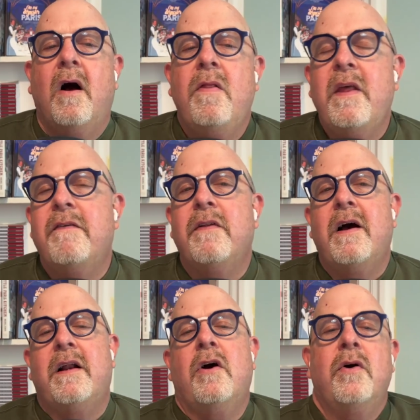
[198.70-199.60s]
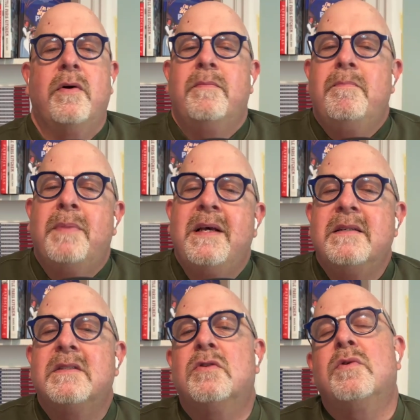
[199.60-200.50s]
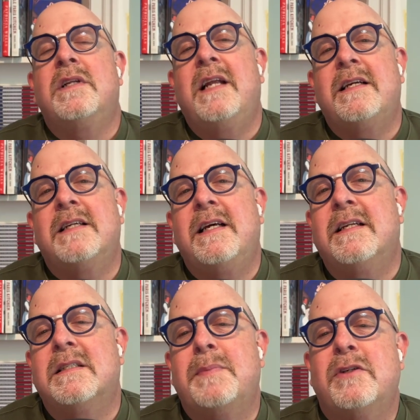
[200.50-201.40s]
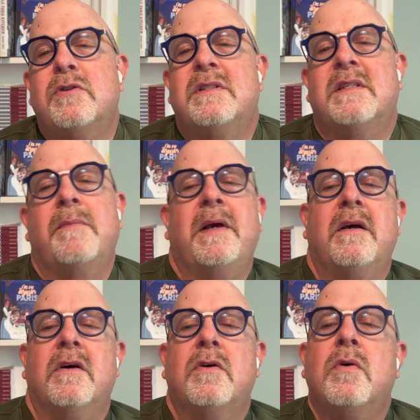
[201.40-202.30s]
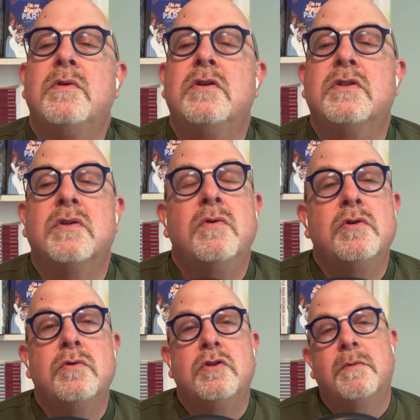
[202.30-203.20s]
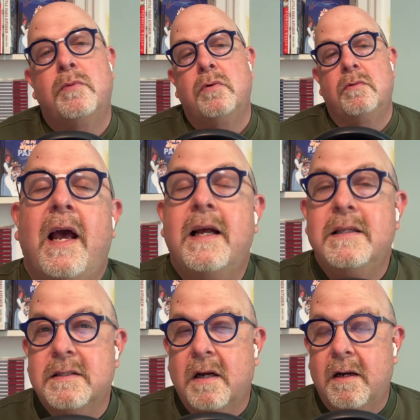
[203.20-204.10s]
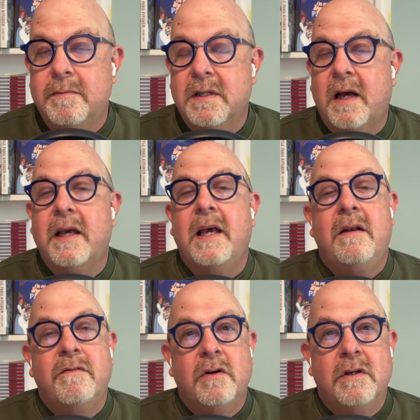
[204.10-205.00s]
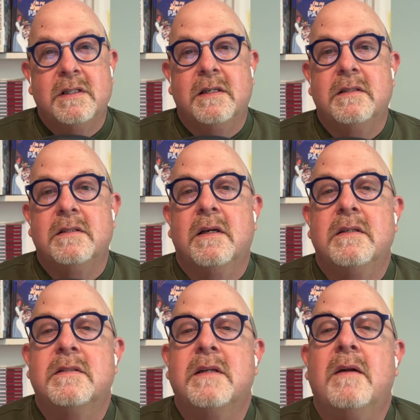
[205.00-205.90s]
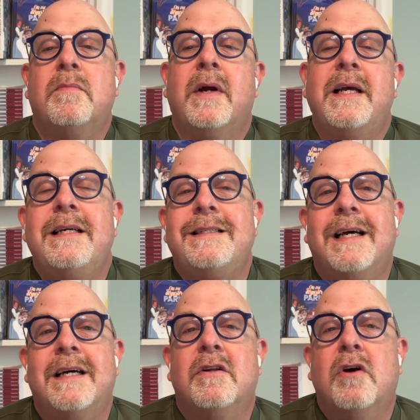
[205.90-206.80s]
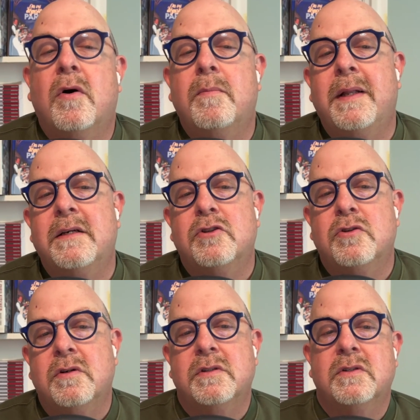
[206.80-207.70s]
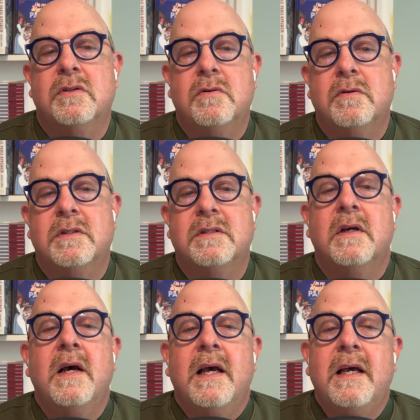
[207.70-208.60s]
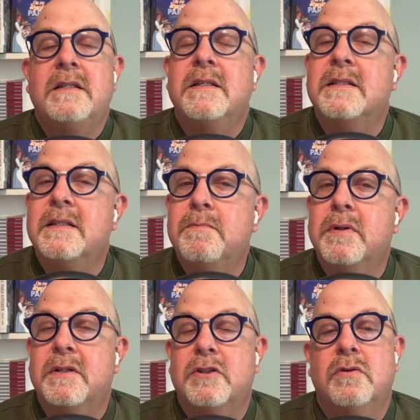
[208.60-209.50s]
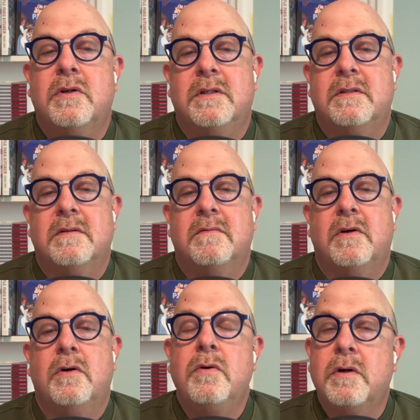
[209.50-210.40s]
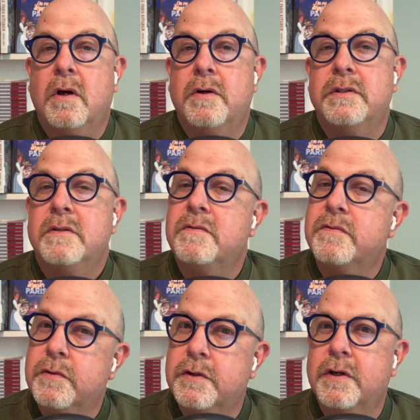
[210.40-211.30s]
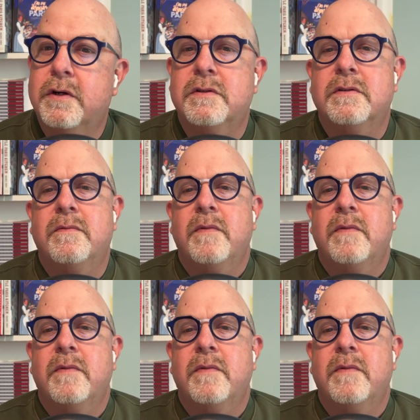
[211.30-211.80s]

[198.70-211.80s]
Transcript: On their flight home, bees store the nectar in a special stomach called the social jabot. Enzymes like invertase start breaking down the complex sugar sucrose into simpler sugars, glucose and fructose,